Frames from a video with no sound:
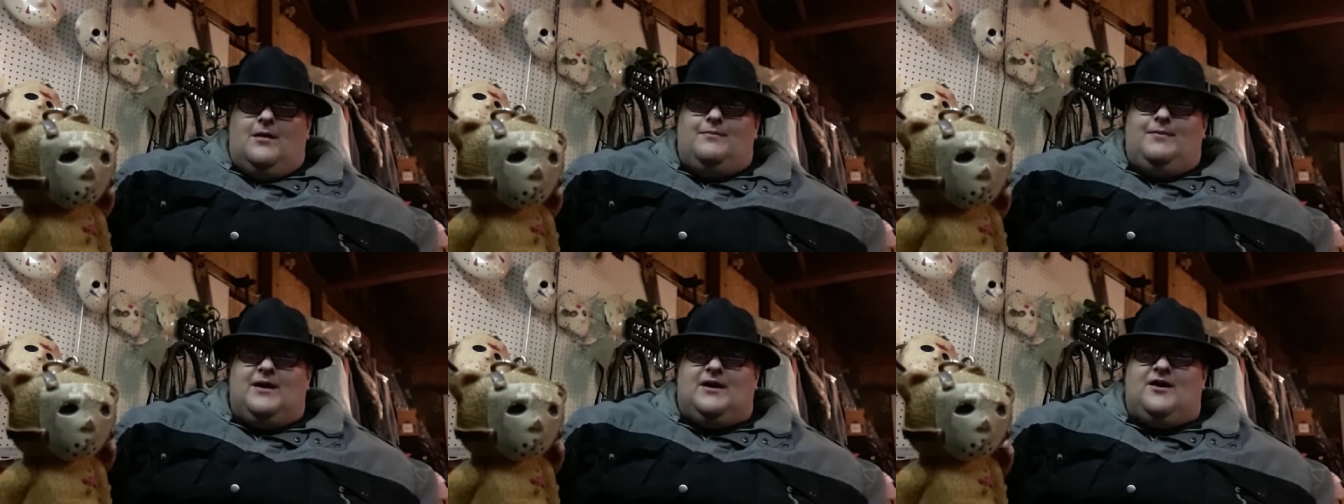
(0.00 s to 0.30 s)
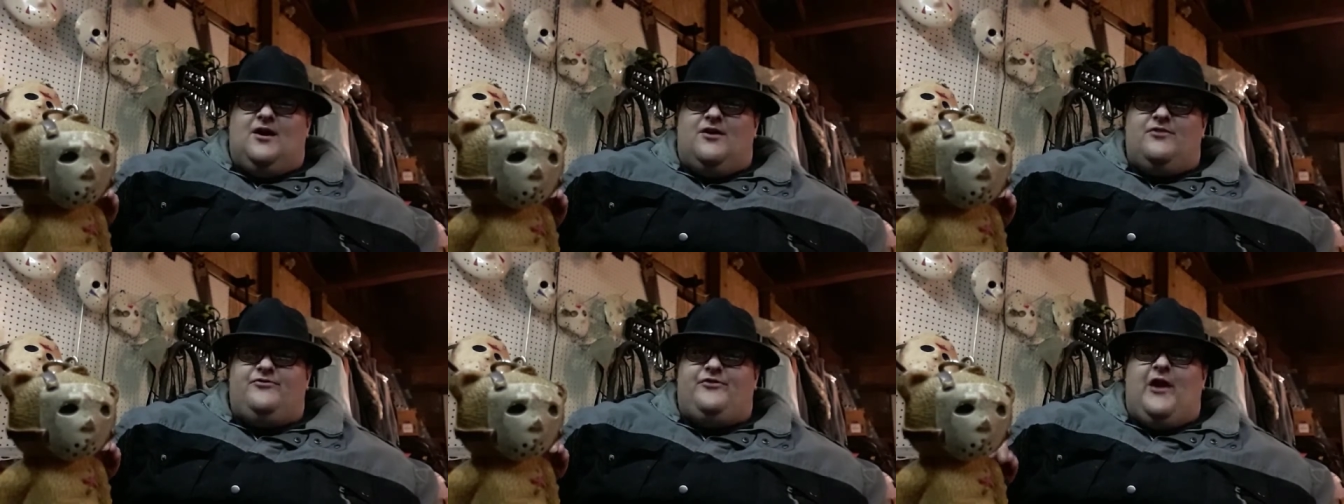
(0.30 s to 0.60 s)

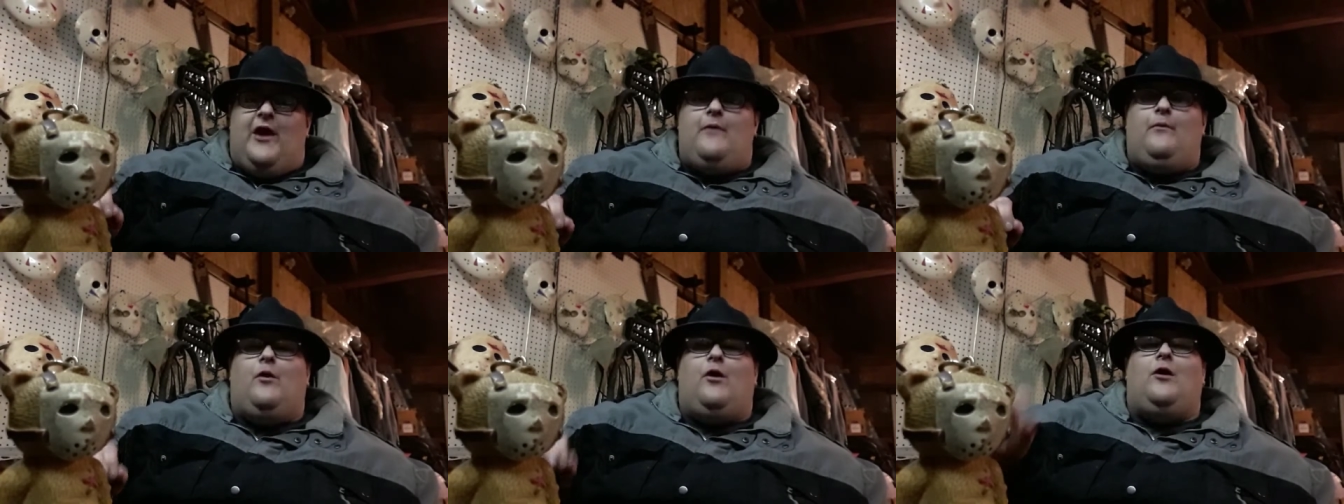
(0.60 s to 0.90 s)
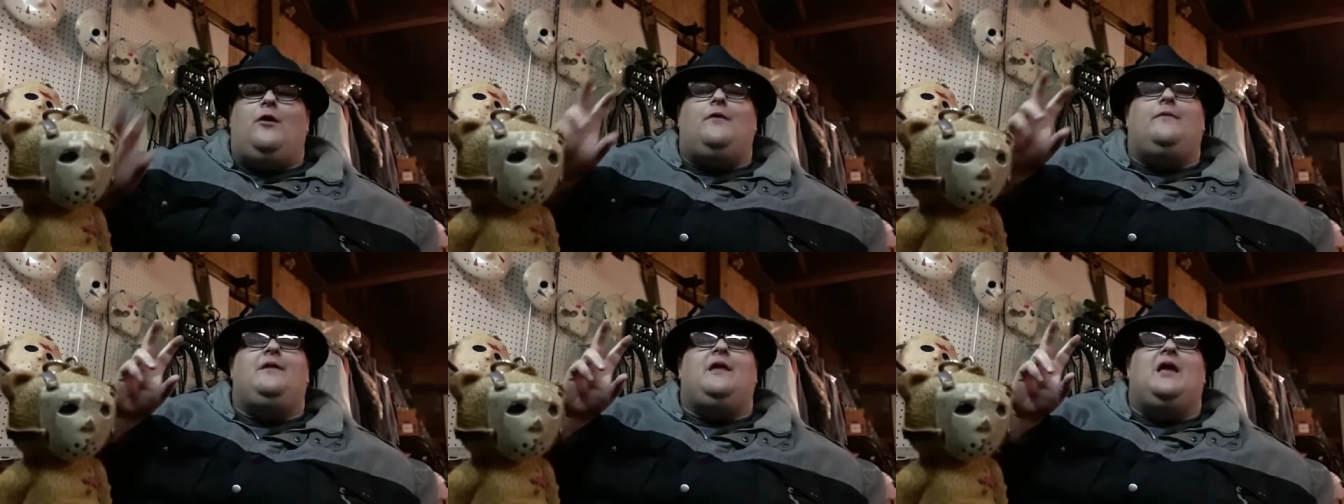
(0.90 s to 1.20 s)
because they
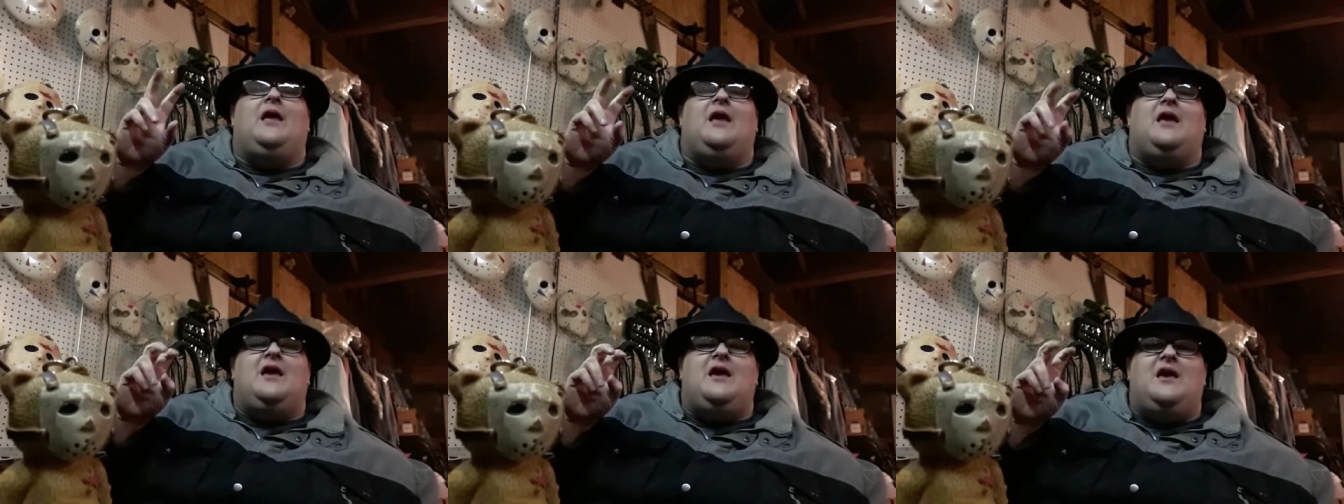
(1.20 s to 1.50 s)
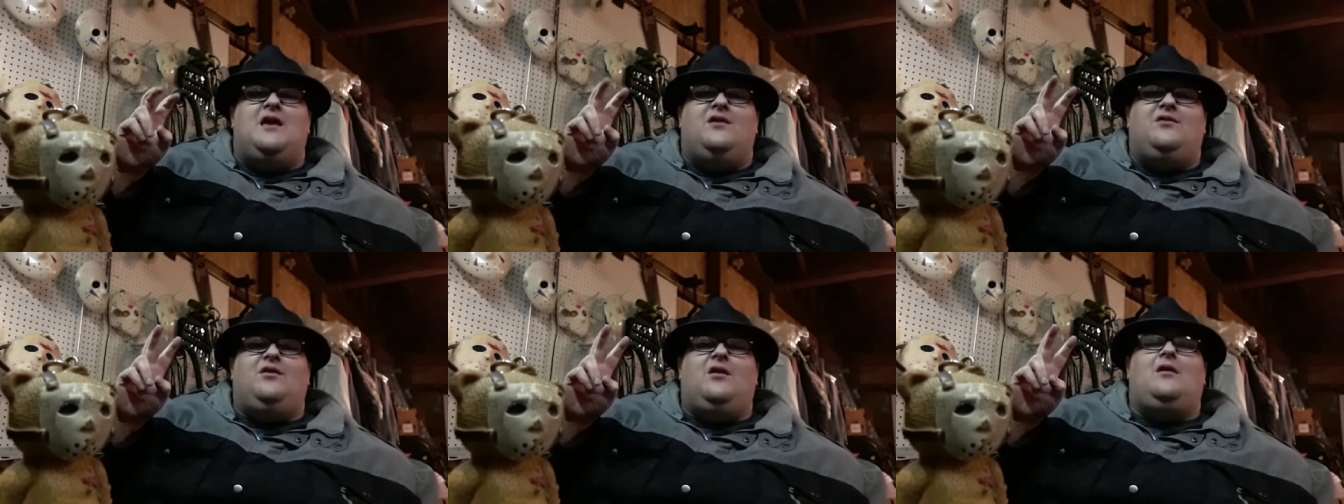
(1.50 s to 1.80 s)
were
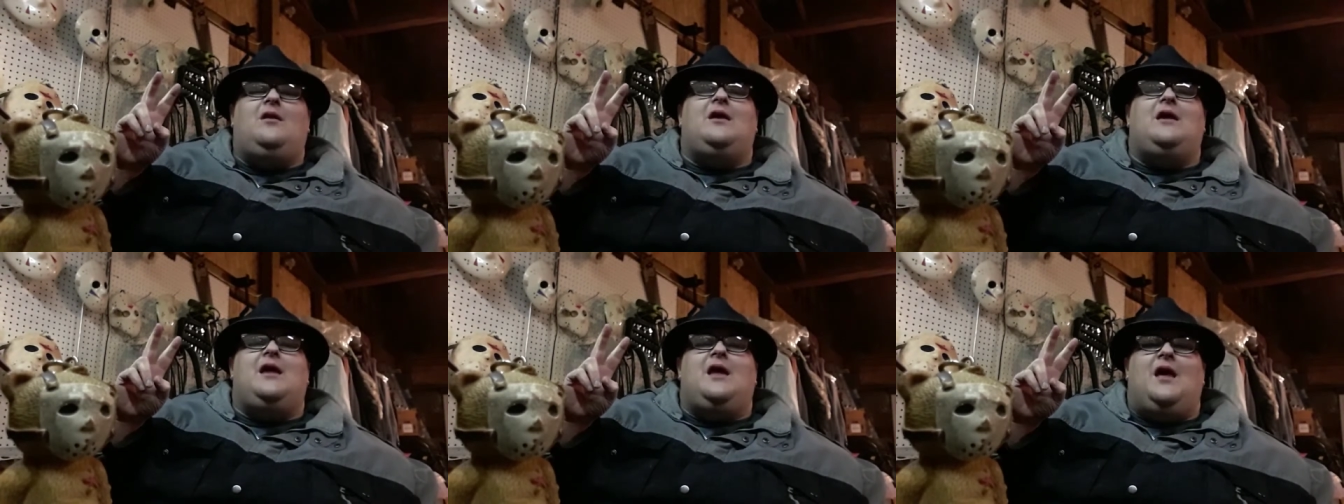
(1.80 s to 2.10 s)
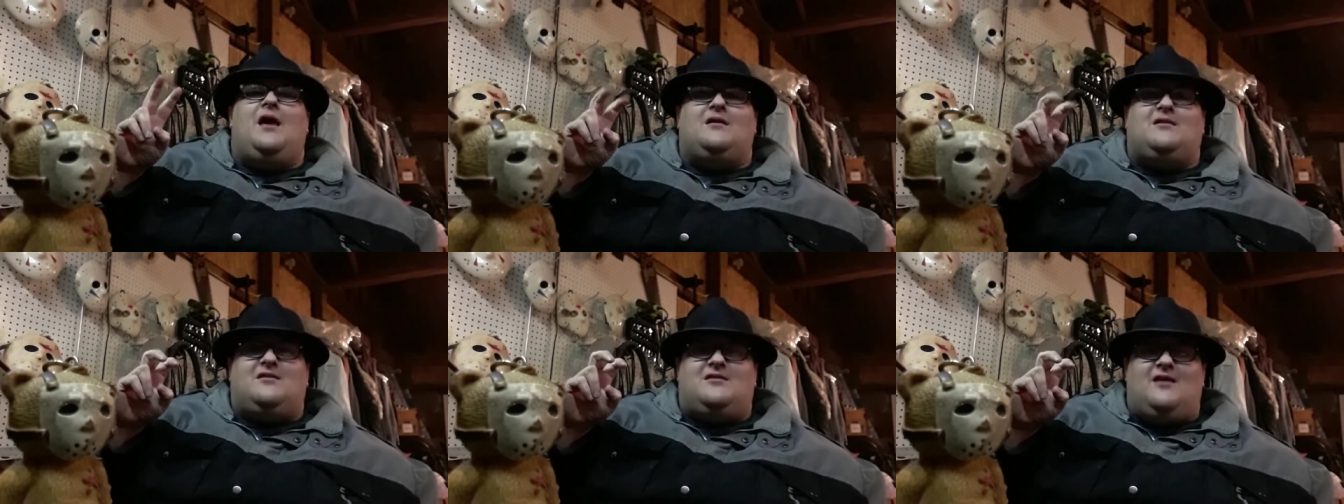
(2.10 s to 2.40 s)
easily
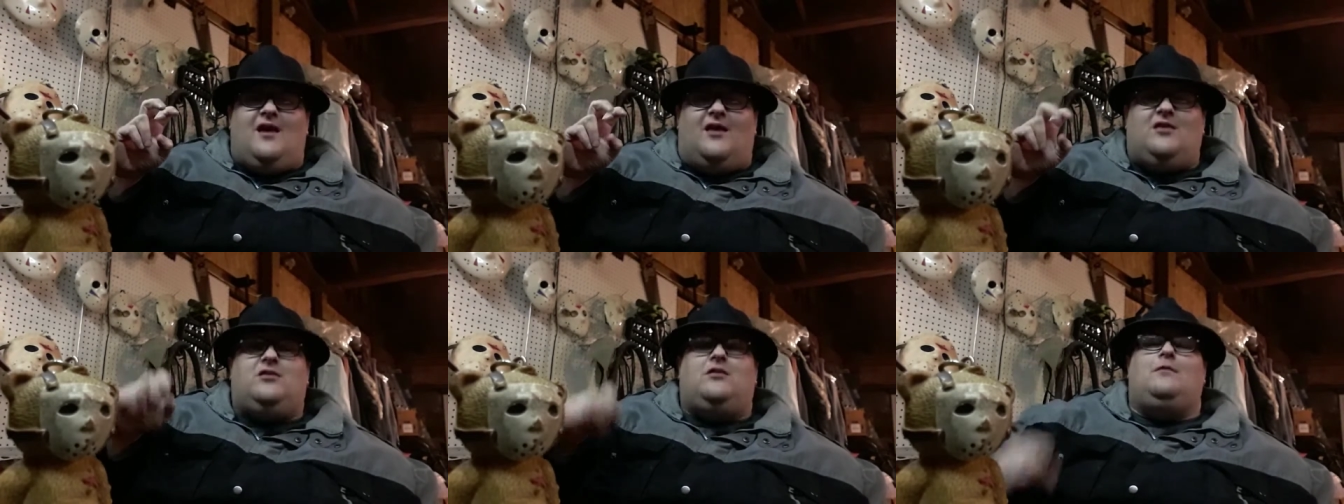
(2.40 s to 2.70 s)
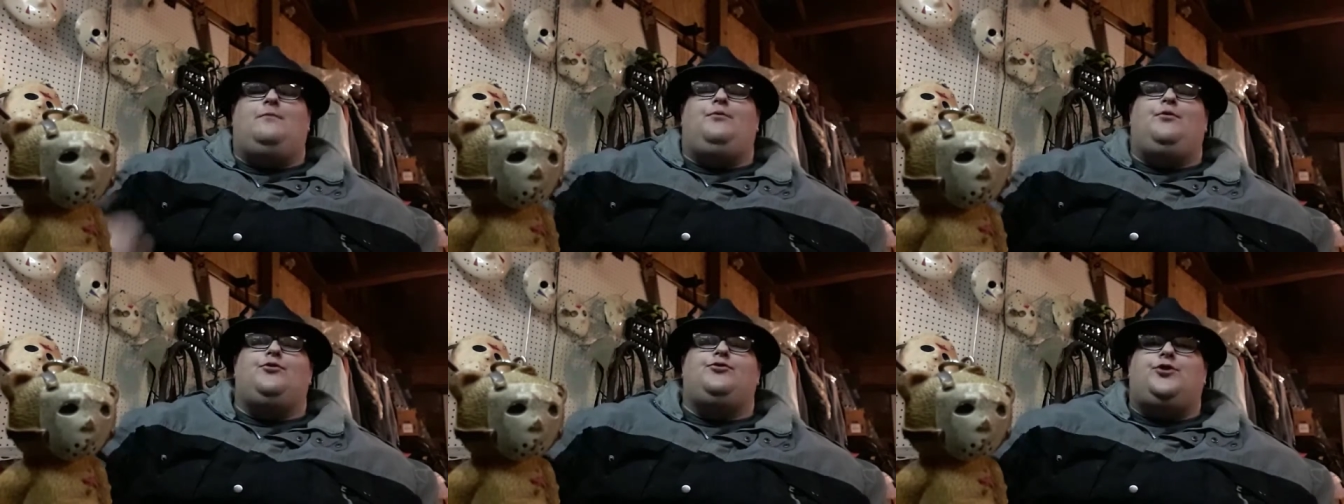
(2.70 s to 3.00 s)

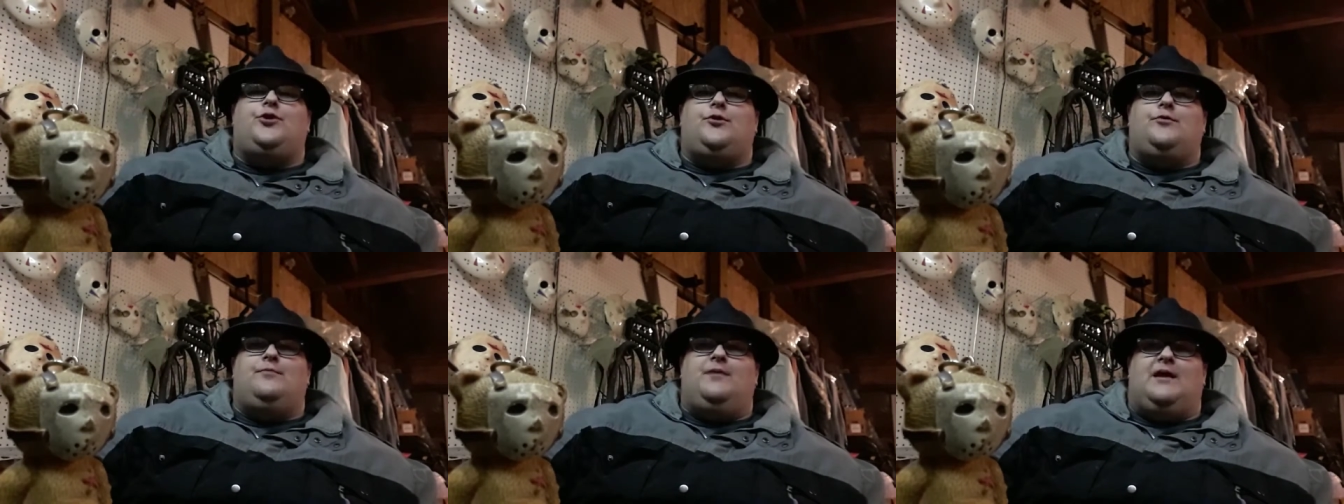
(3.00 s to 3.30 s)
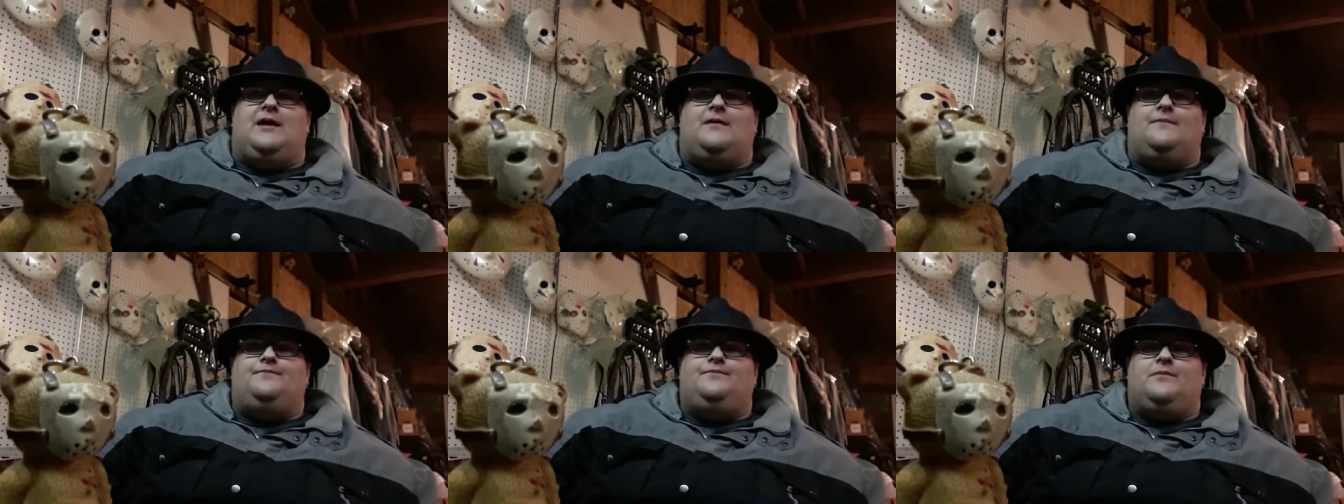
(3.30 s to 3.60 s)
accessible to
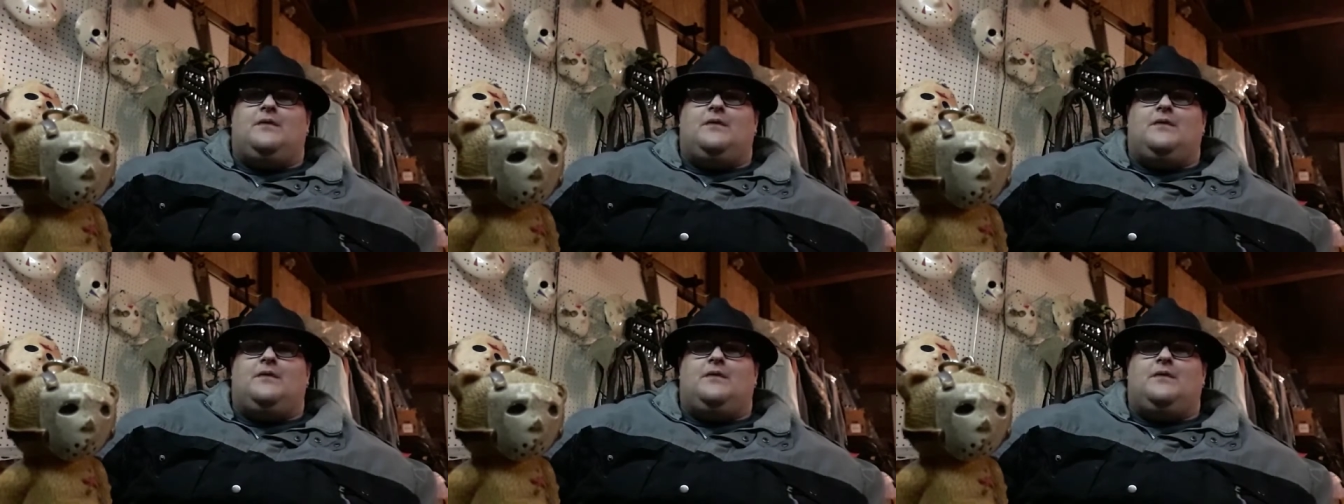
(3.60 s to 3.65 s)
me.